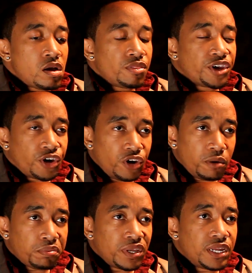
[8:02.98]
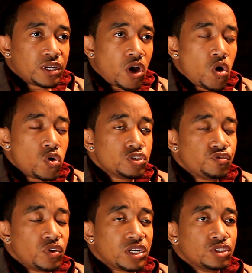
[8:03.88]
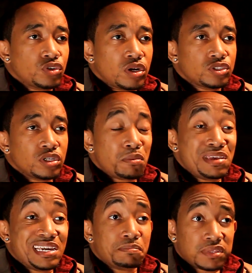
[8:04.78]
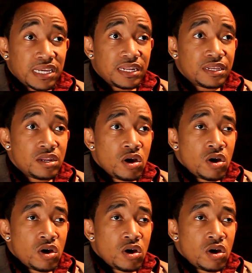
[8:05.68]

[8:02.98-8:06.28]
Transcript: The current plan calls for construction to be completed